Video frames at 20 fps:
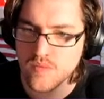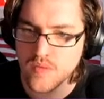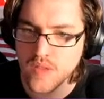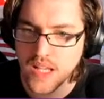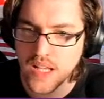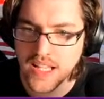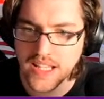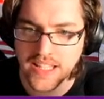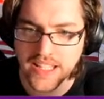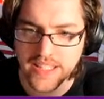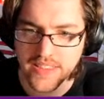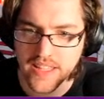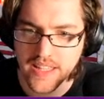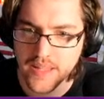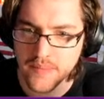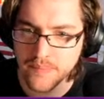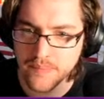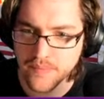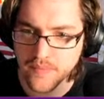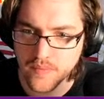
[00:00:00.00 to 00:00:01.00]
I like that.
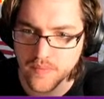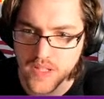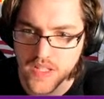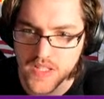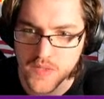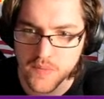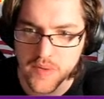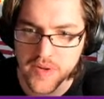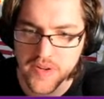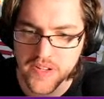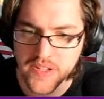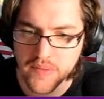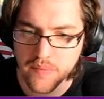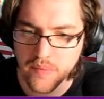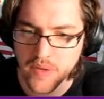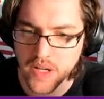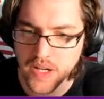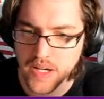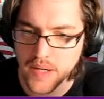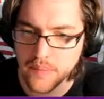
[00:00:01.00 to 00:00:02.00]
It's very
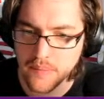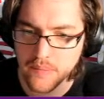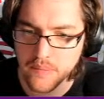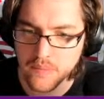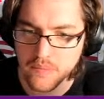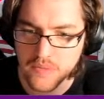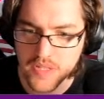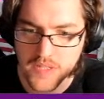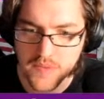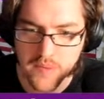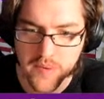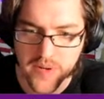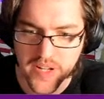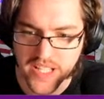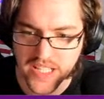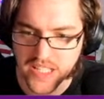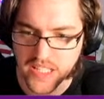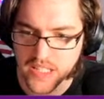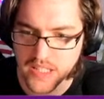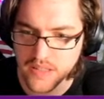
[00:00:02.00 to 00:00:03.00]

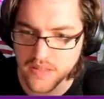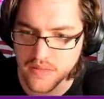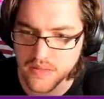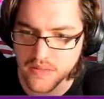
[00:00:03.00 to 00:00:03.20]
clean.